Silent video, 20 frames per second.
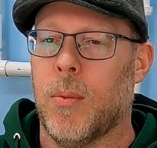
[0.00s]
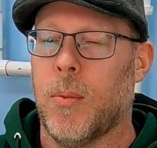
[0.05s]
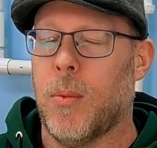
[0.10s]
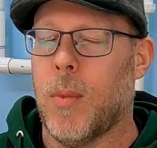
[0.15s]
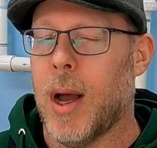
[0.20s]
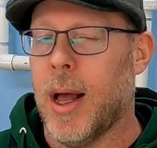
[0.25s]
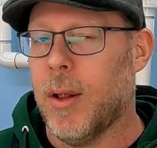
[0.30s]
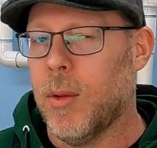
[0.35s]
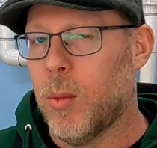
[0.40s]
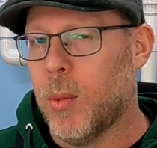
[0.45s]

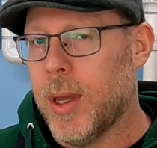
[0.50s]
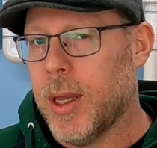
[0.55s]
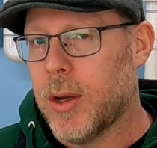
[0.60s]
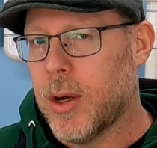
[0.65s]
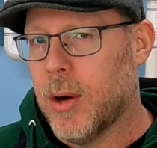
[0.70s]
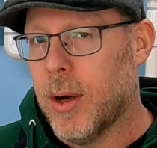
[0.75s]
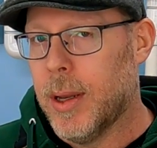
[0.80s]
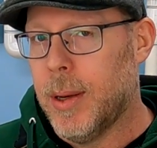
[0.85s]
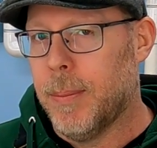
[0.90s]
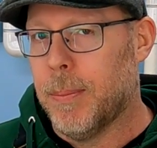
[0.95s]
while
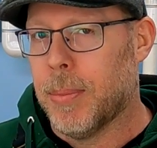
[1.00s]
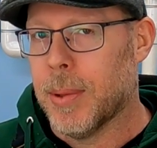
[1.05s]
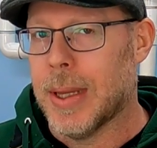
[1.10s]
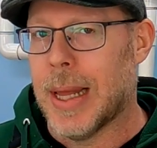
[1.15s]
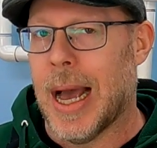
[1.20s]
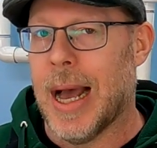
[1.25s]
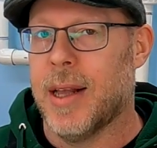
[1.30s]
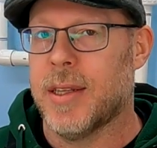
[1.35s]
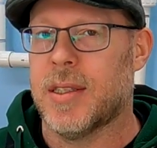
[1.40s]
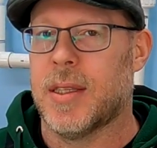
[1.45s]
we could
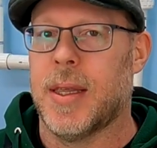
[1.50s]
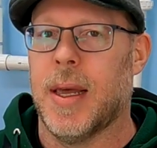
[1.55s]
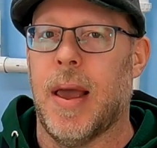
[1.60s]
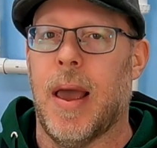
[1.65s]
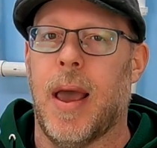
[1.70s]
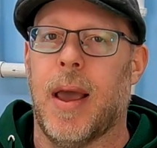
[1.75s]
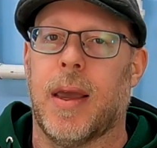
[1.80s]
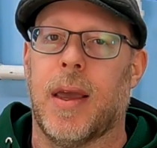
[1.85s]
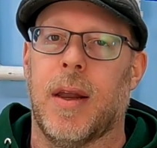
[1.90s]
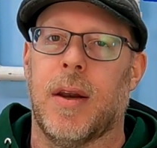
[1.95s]
blast
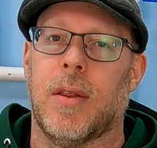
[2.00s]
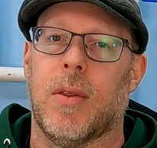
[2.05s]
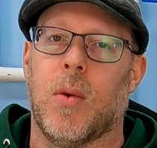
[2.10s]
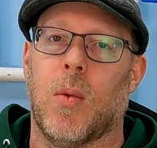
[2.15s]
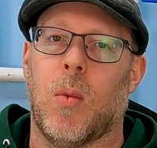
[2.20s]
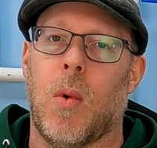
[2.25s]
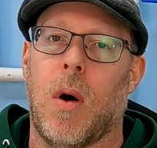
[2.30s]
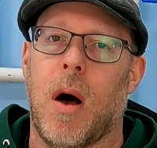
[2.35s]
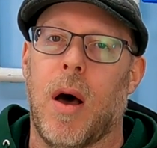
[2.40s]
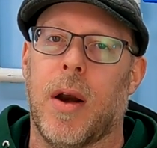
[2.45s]
the heck out of
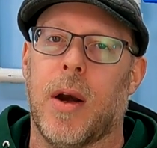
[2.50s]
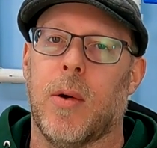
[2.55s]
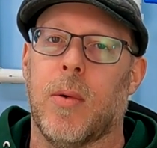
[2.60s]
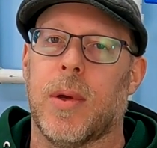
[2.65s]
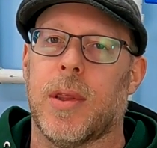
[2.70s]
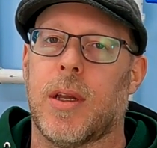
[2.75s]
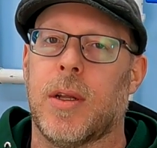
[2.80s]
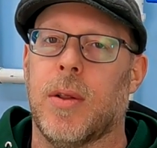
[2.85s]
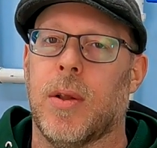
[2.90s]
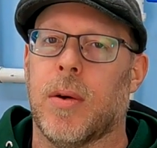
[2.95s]
the
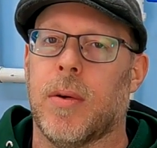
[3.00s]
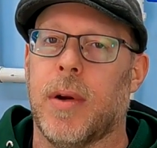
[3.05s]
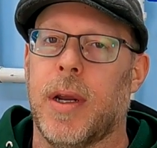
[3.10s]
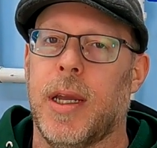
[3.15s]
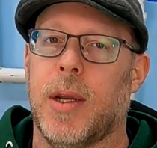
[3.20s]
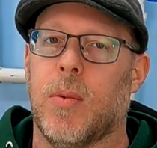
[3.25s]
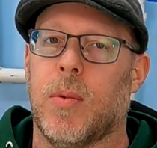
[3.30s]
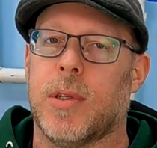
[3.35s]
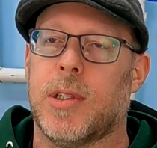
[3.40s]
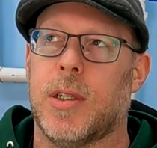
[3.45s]
water with
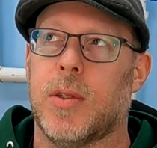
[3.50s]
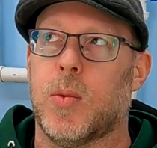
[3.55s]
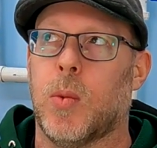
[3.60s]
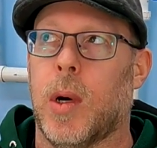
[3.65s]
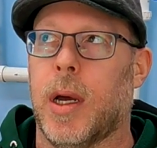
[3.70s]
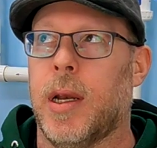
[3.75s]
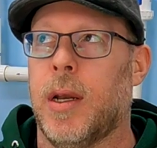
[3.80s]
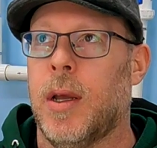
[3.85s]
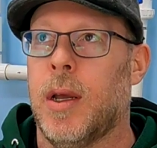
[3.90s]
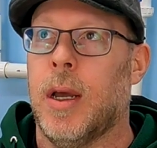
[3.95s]
chlorine, which is
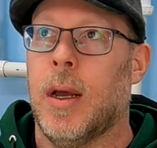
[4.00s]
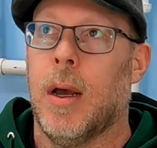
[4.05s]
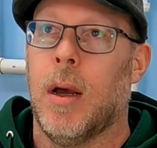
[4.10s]
what